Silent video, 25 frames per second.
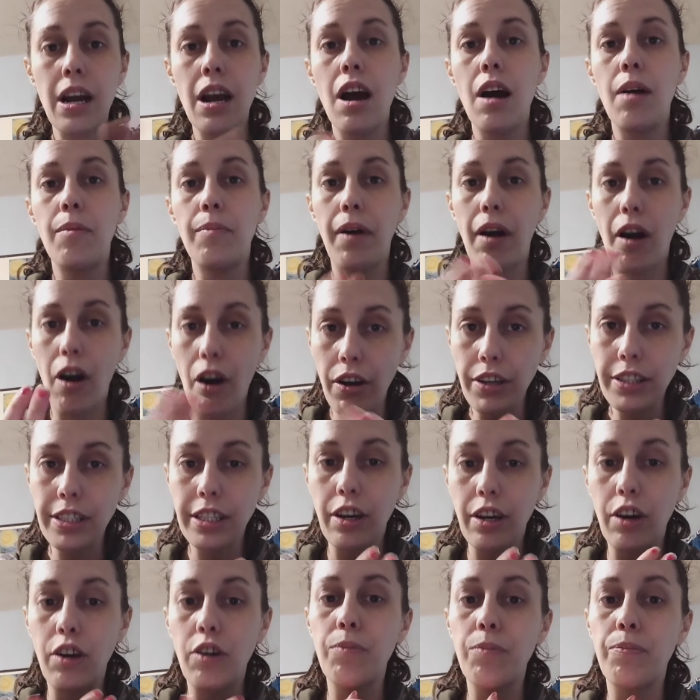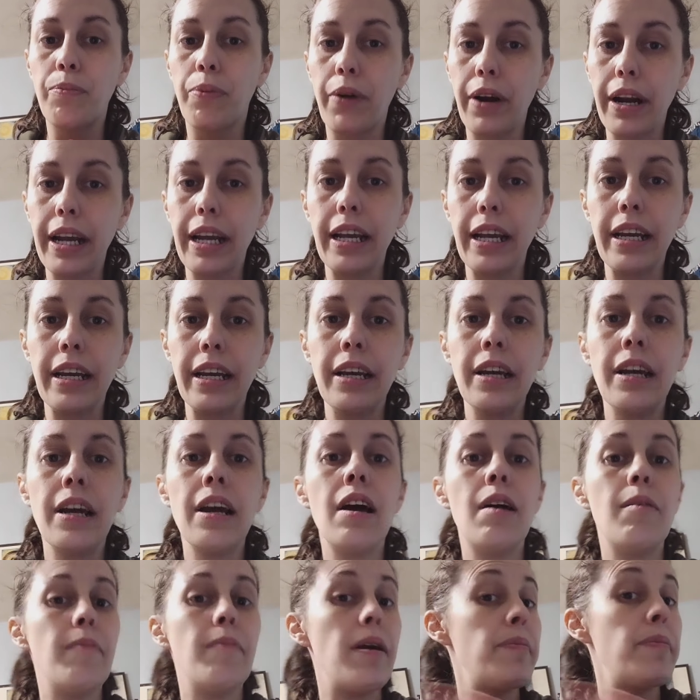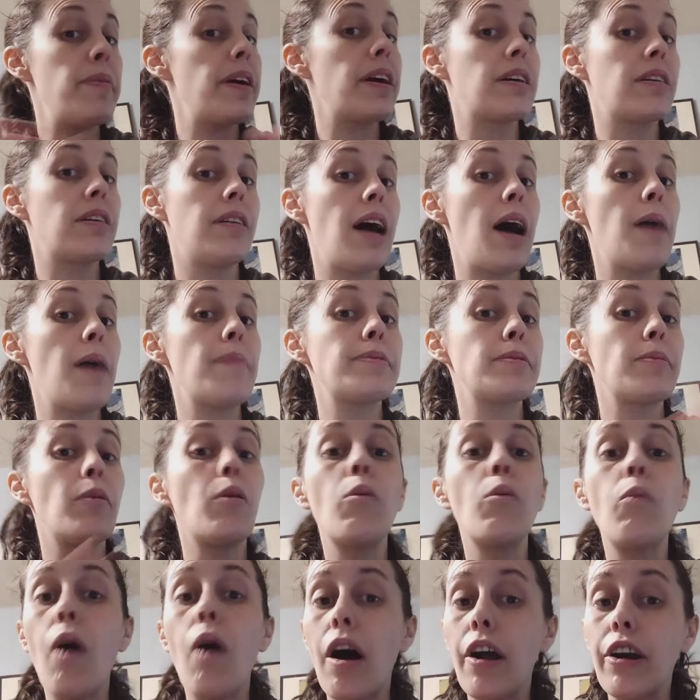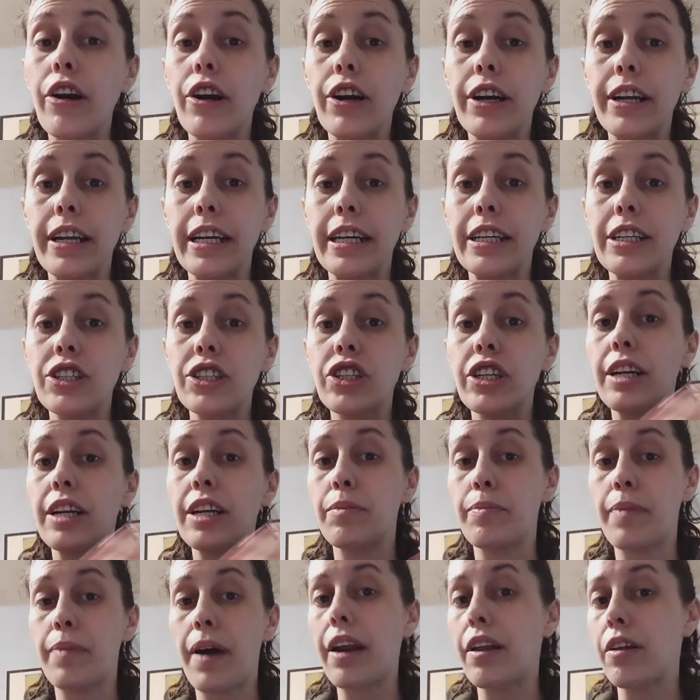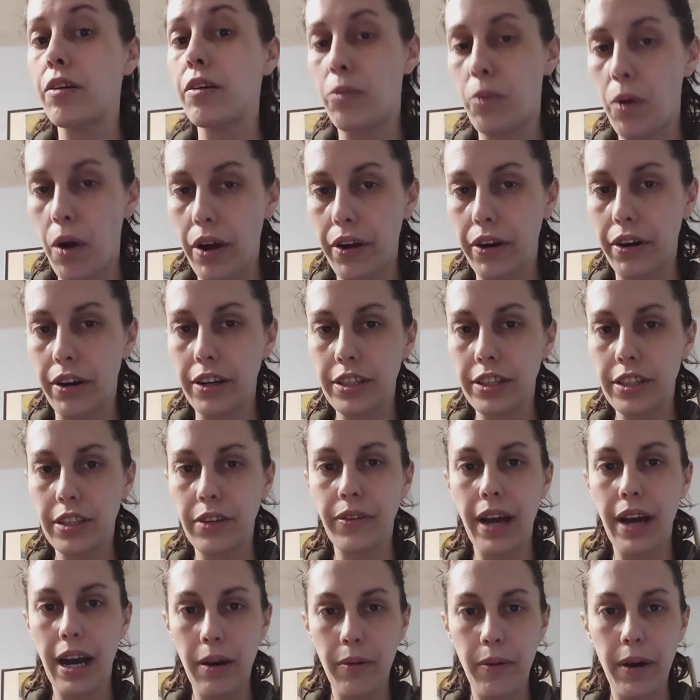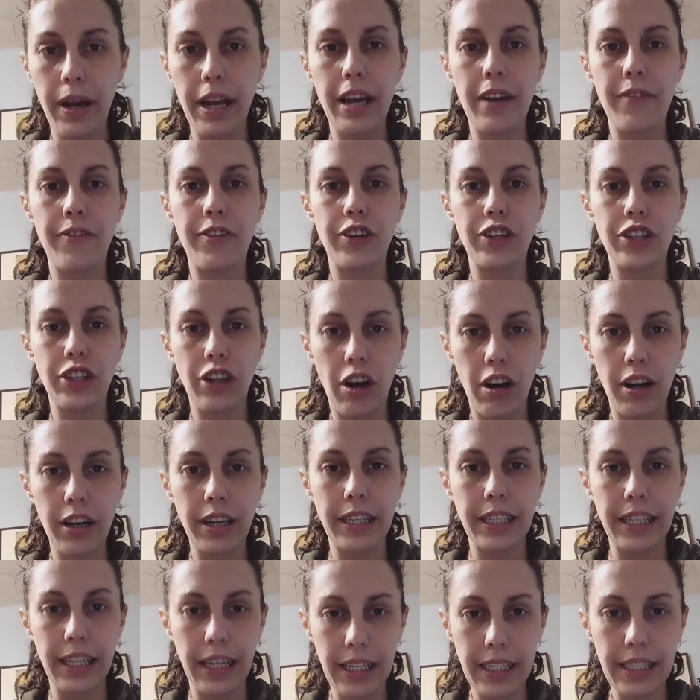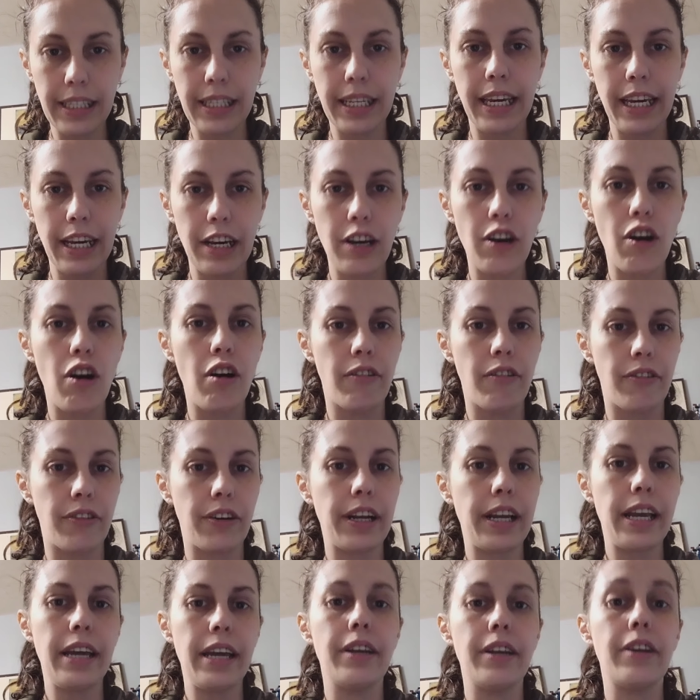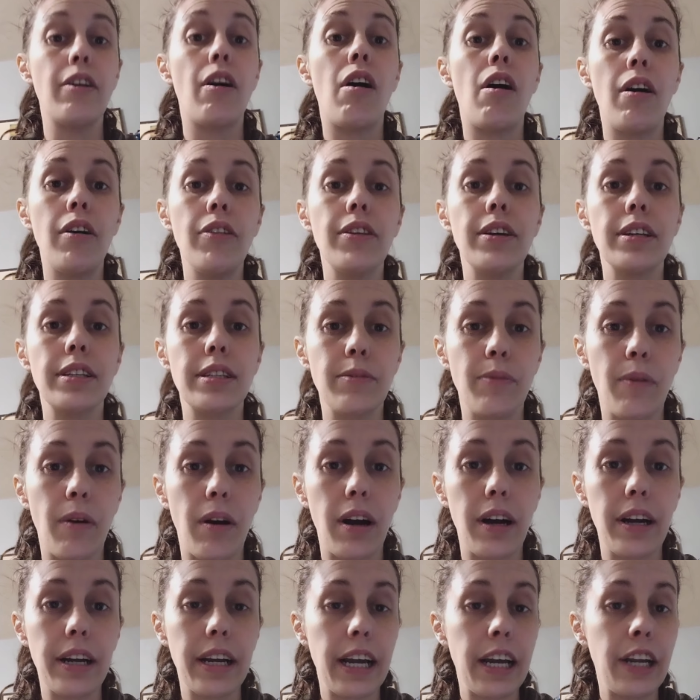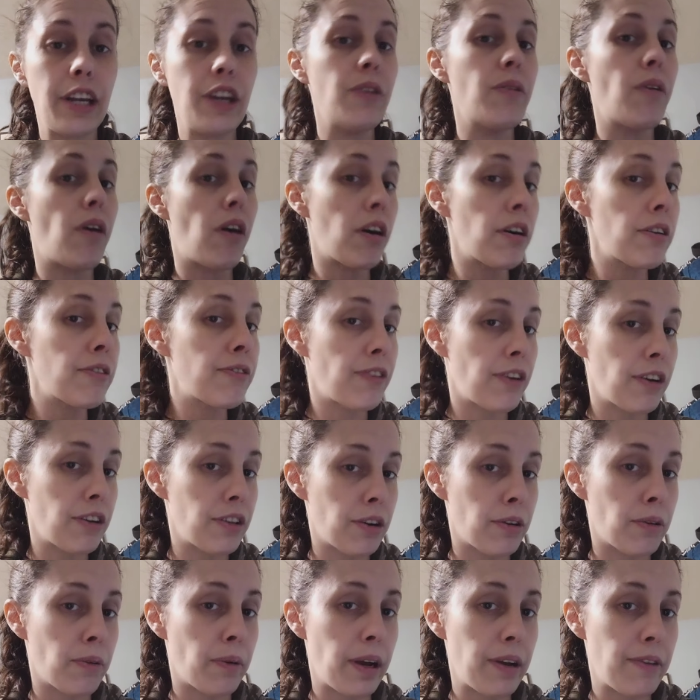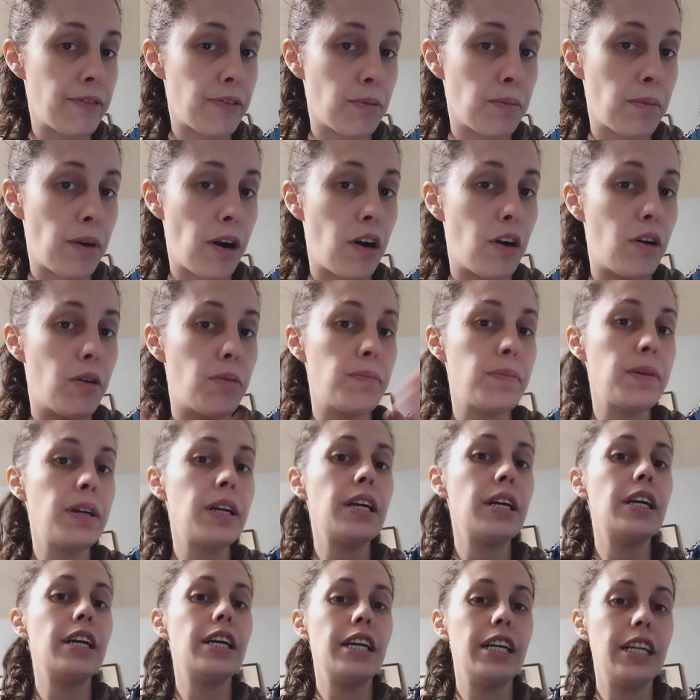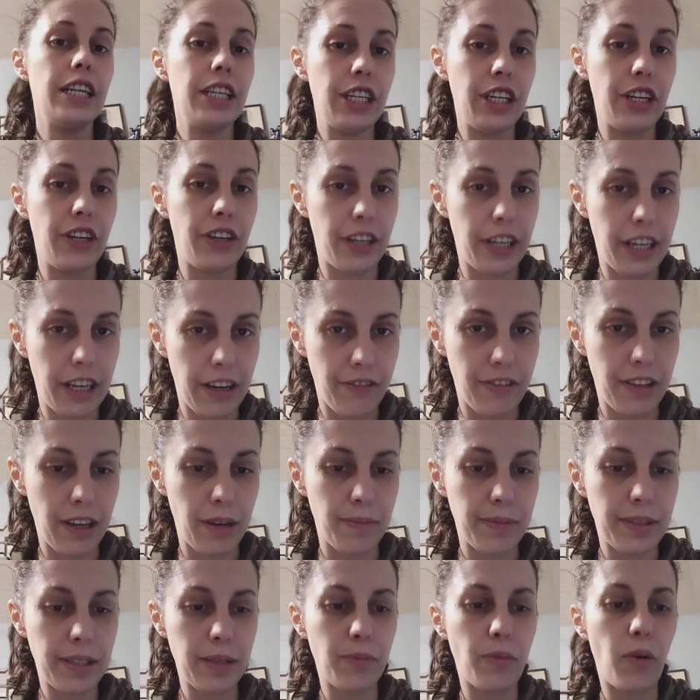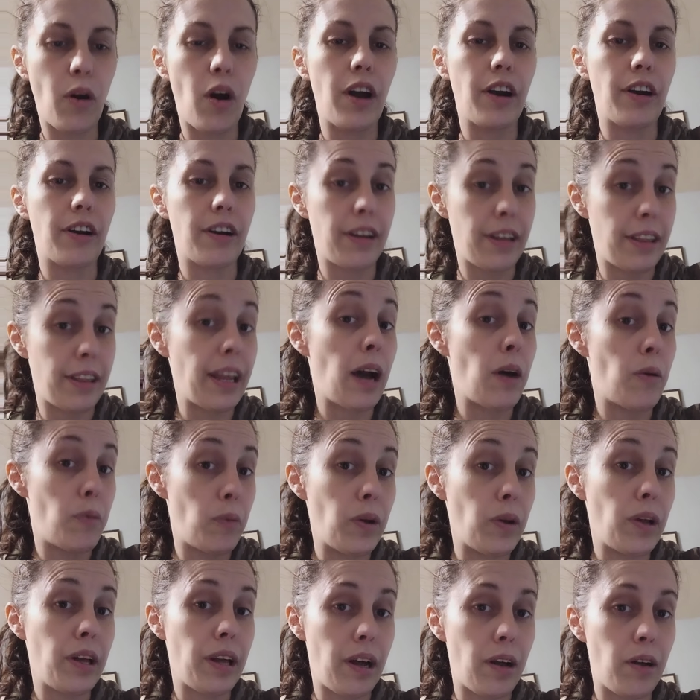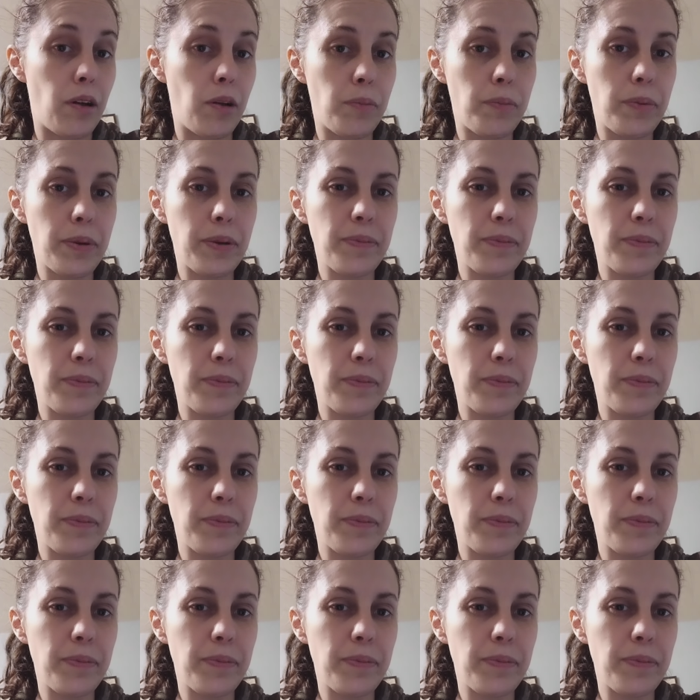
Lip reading: But also bring maybe a collapsible water dish and a bottle of water. So that way, if your dog does get overheated on this walk and you are further away from home, you can give them some water and that will help.